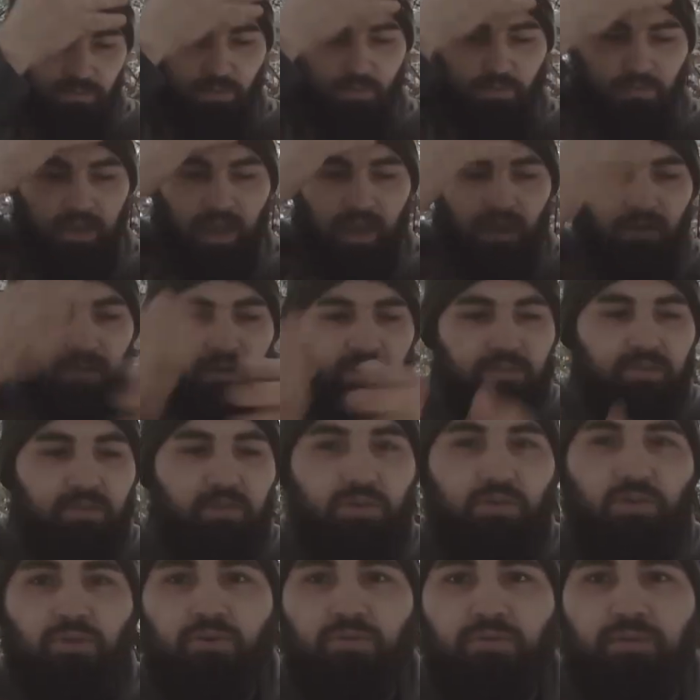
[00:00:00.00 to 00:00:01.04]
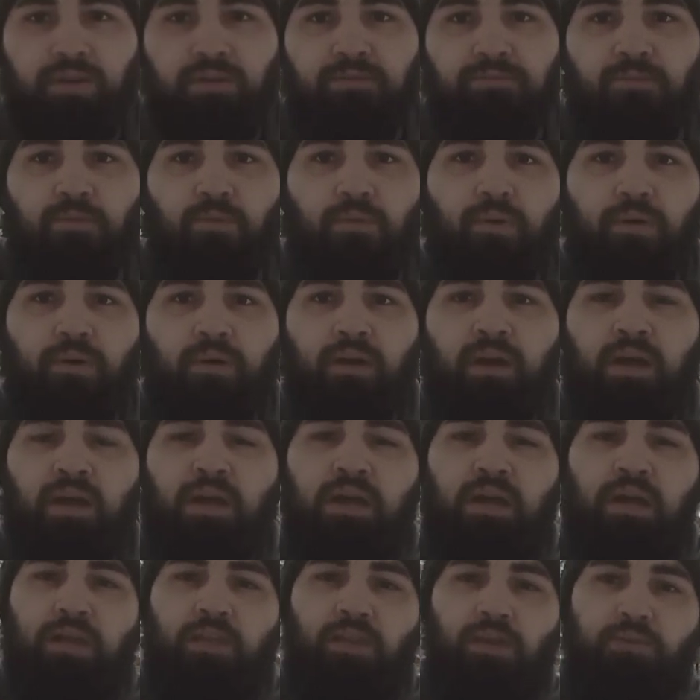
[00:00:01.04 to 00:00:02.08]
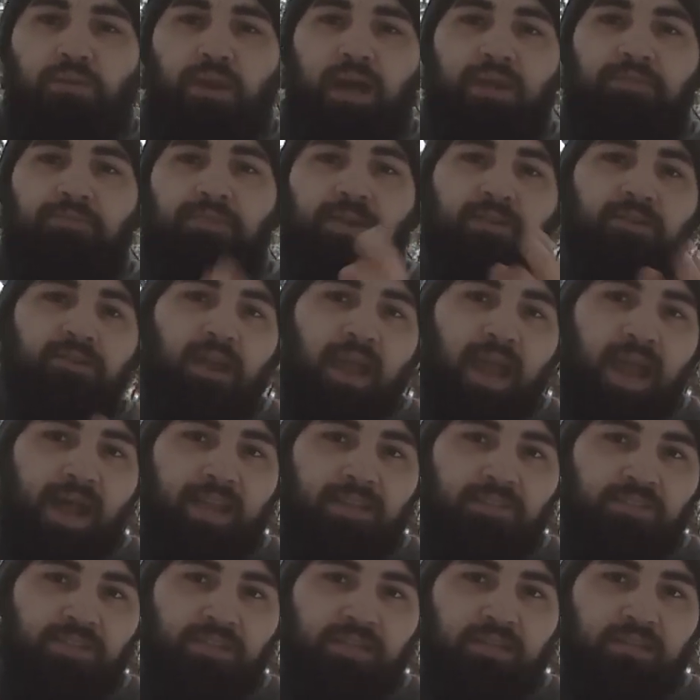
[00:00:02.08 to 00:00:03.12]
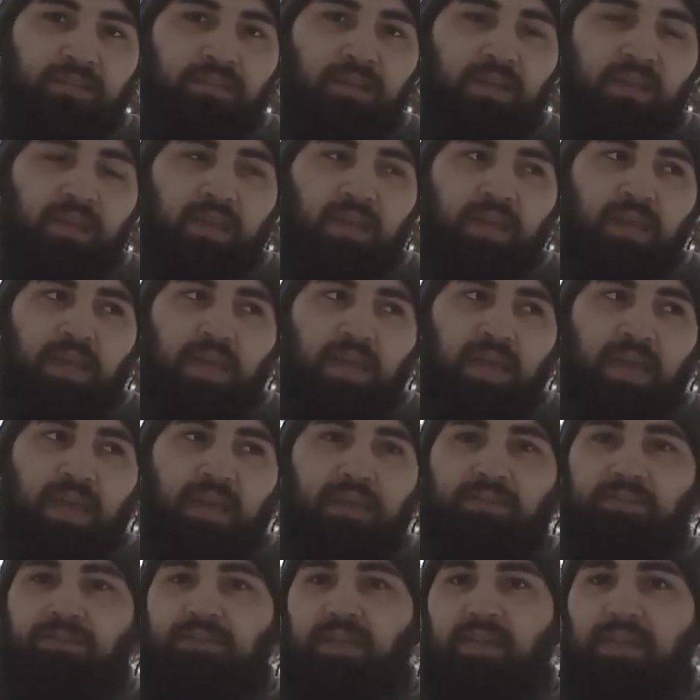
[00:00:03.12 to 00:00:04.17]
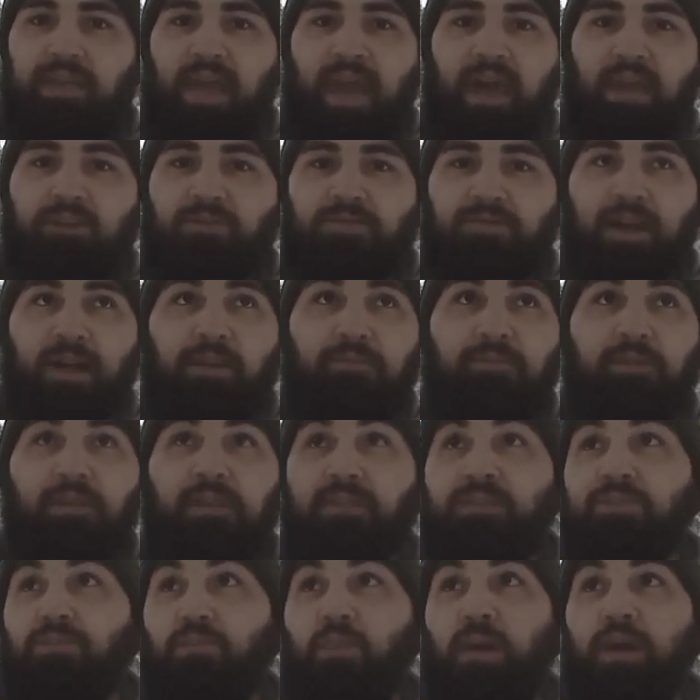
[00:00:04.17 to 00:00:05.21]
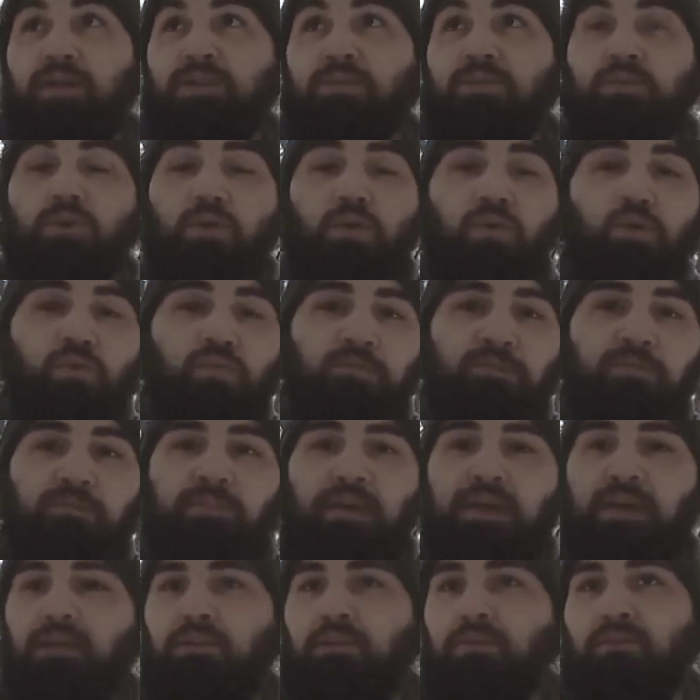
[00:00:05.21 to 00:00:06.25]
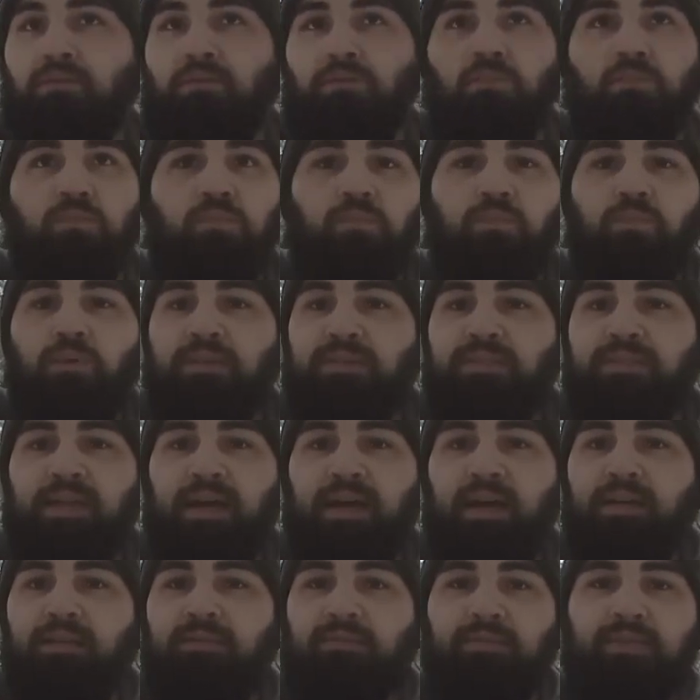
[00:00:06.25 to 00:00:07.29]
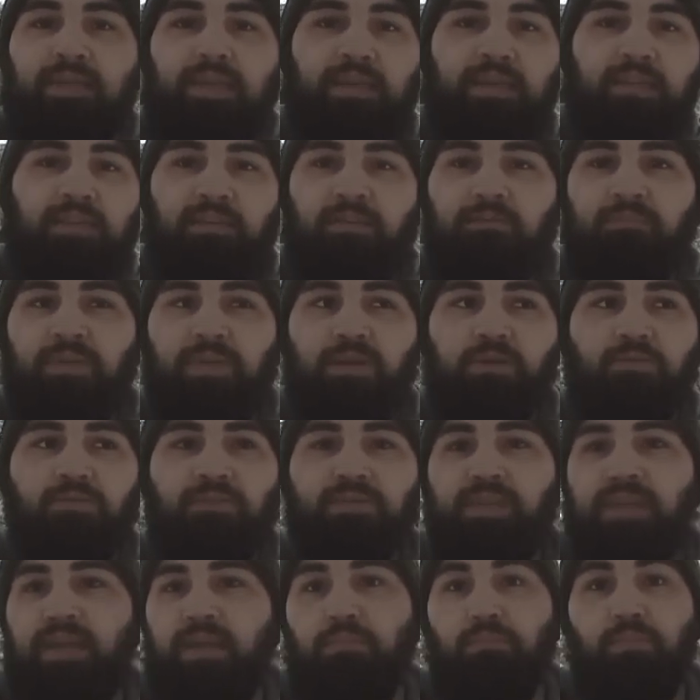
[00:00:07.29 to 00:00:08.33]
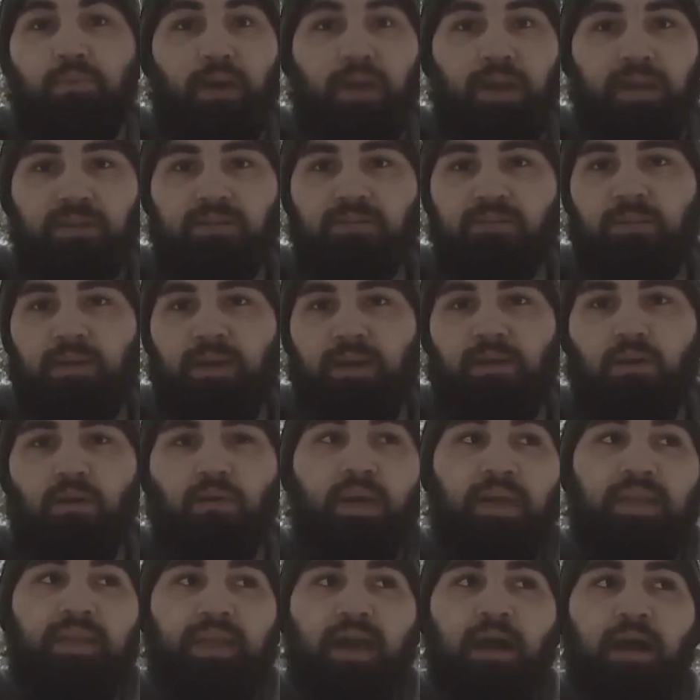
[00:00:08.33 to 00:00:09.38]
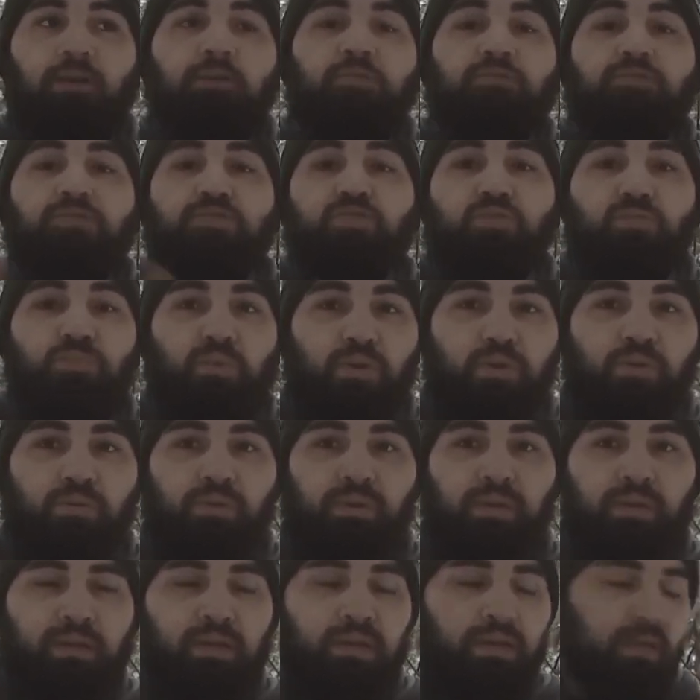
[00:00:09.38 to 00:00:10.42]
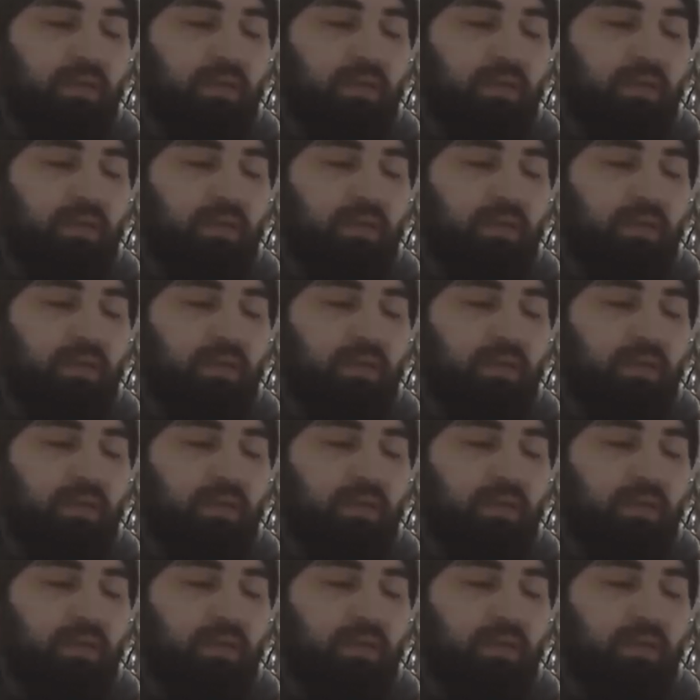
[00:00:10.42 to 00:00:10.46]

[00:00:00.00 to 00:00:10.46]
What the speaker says: if you carry the Kukri for your knife and your hatchet, and say catastrophically it's way too cold for the metal, it's not taking the abuse, it breaks, right? Okay, now you're screwed.